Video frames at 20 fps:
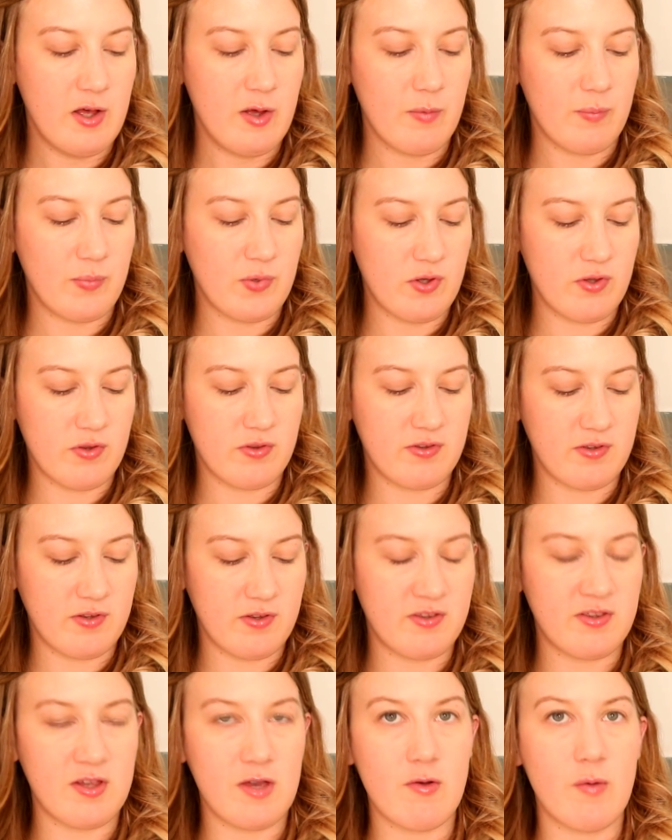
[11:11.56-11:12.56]
but
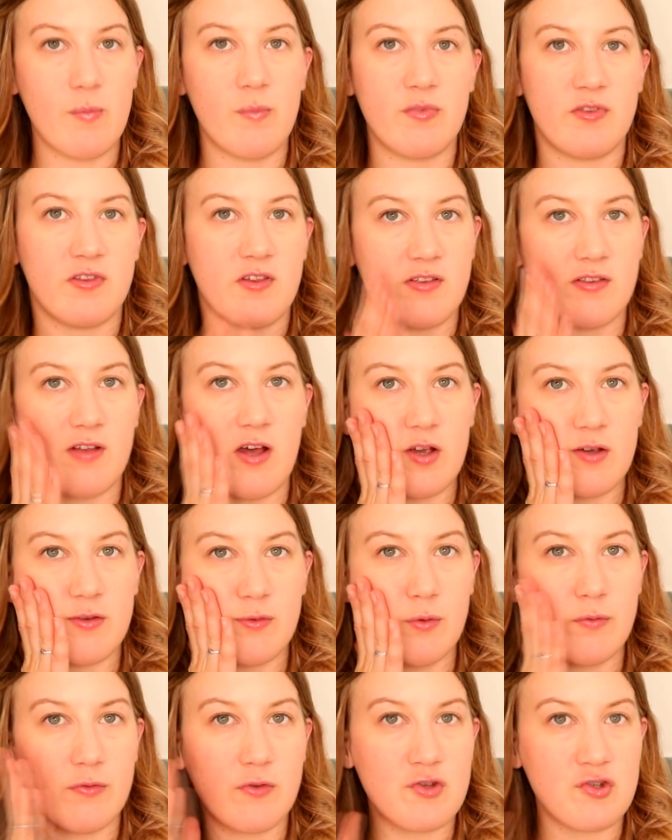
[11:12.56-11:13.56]
serums is like
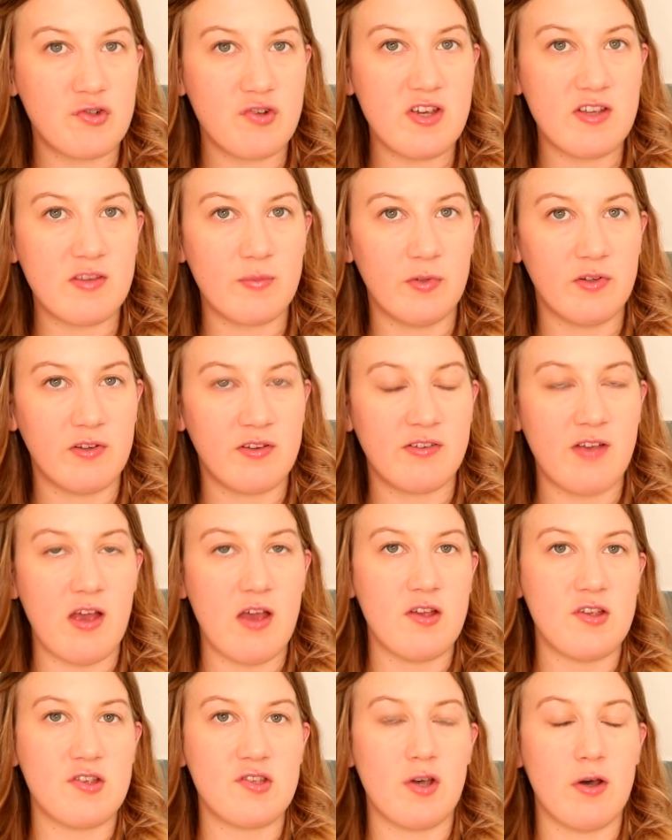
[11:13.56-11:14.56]
sort of the treatment
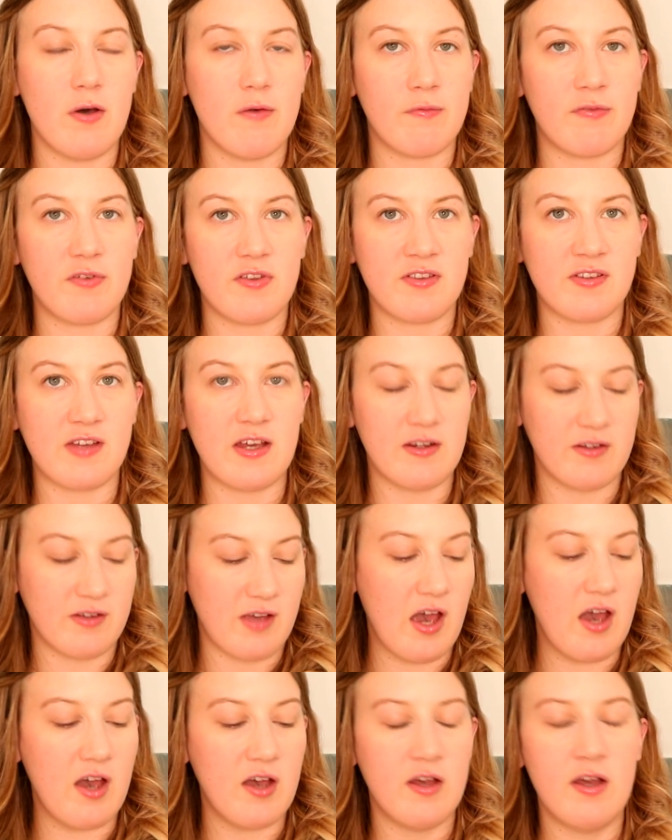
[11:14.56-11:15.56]
stage of
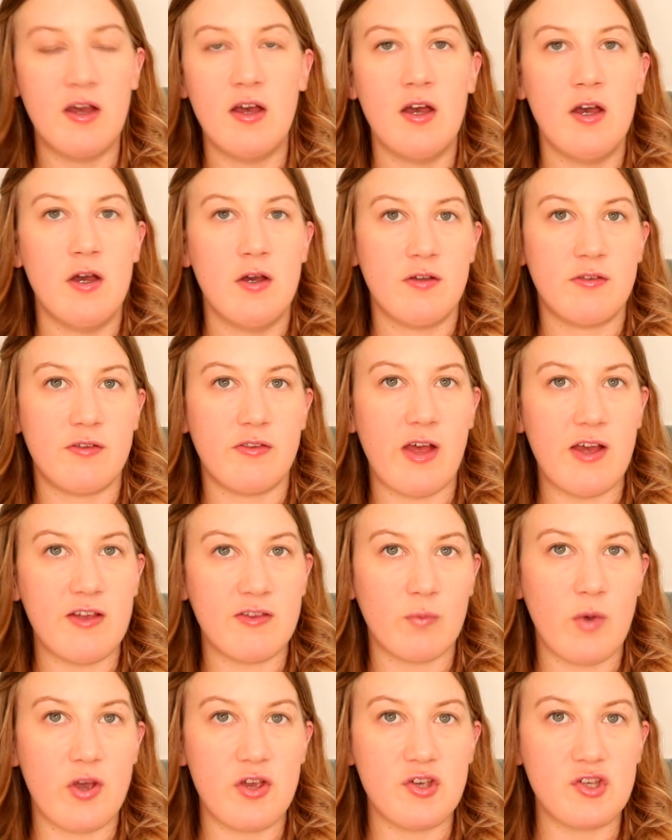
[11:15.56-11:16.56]
skincare. So
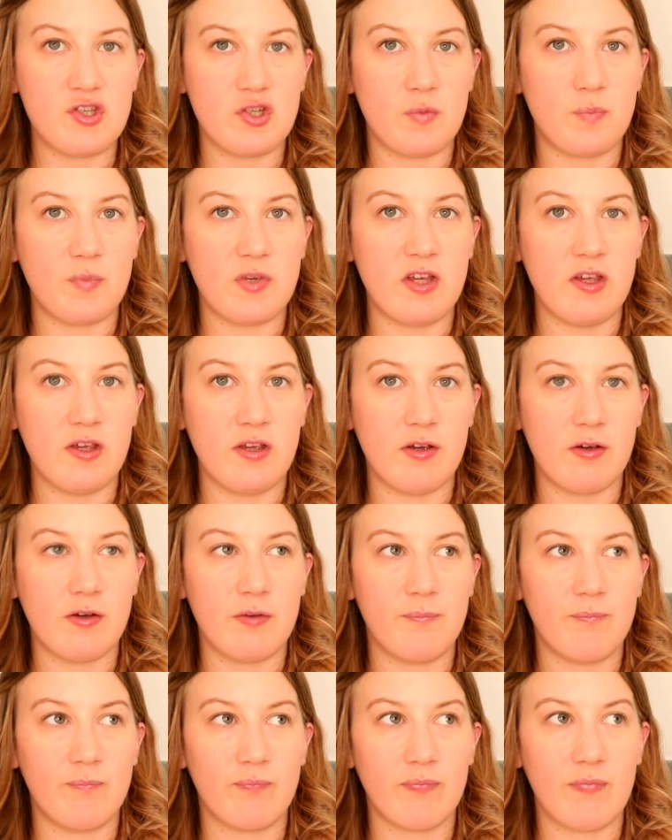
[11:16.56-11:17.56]
that's where you should be,
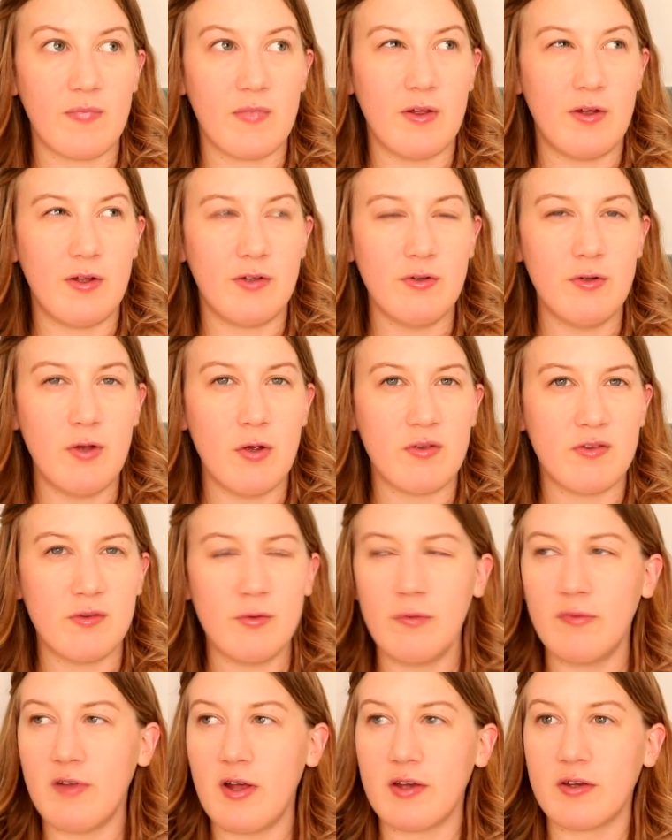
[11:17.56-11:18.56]
I don't know,
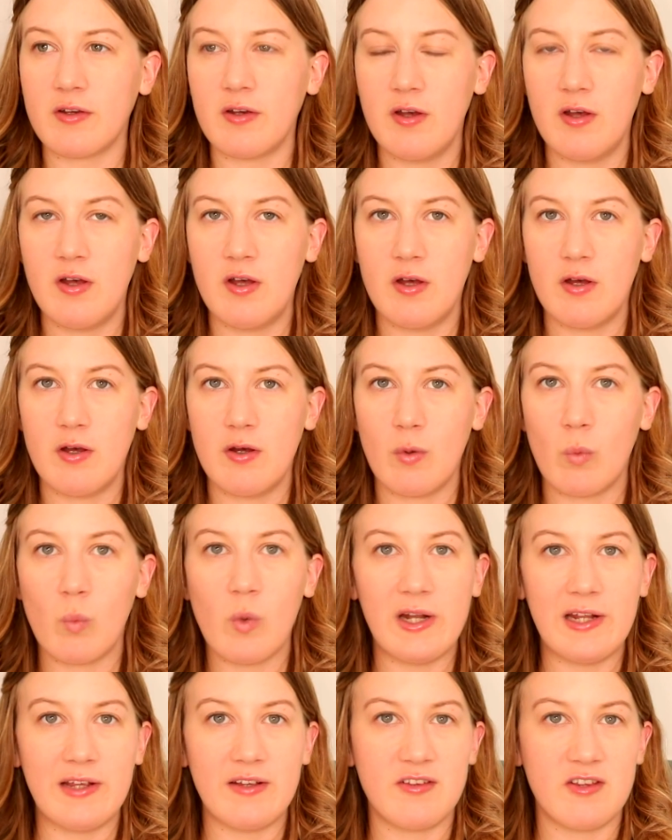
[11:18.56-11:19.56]
sort of like
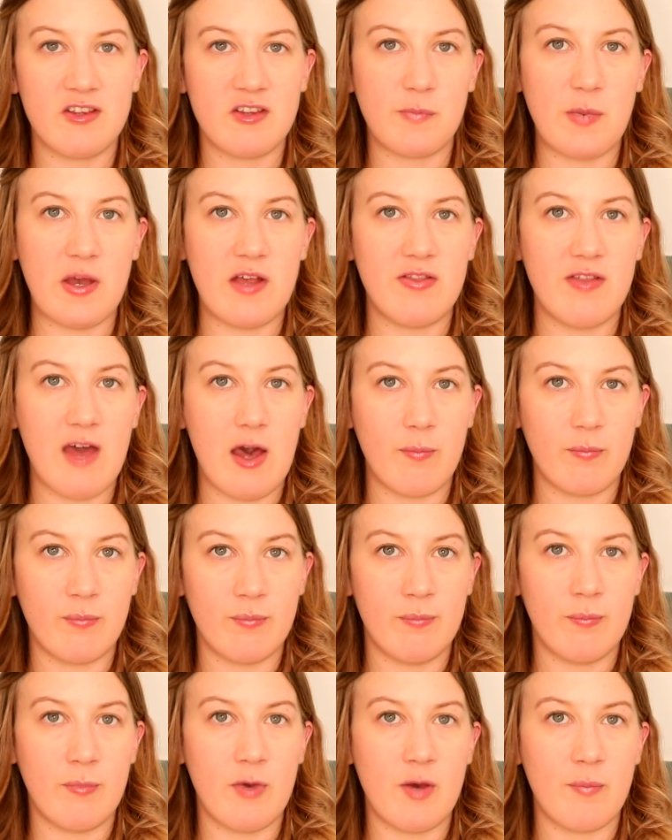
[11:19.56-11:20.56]
willing to spend that
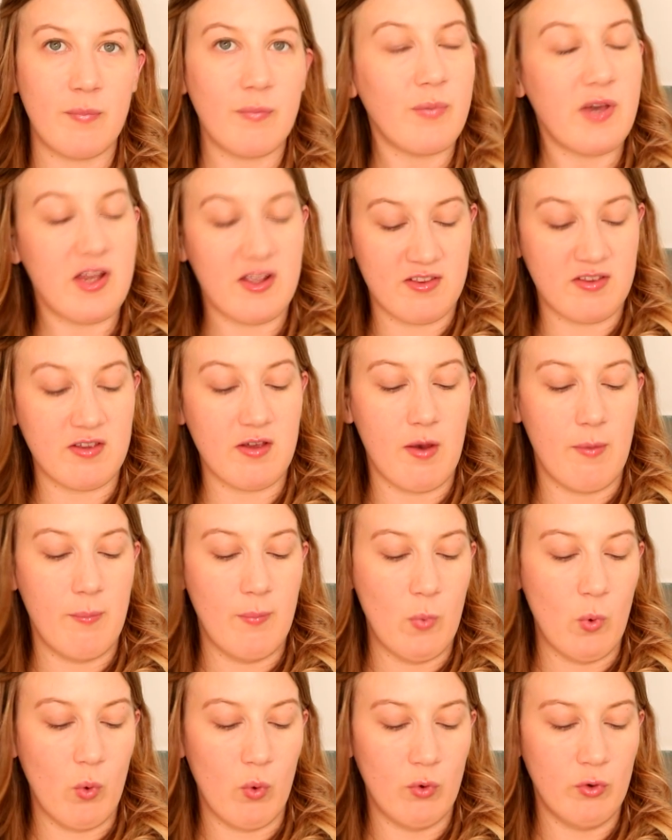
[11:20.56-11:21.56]
bit
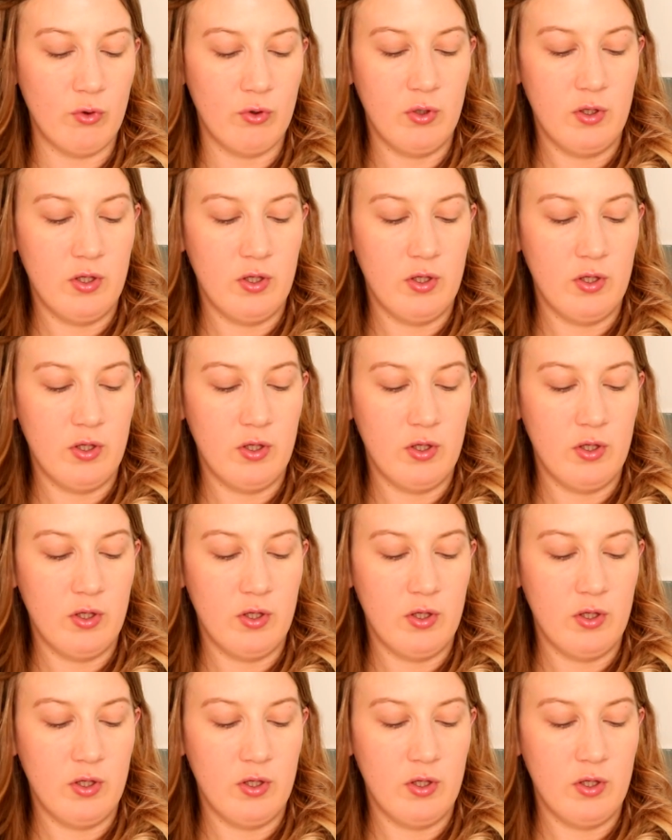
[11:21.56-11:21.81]
more.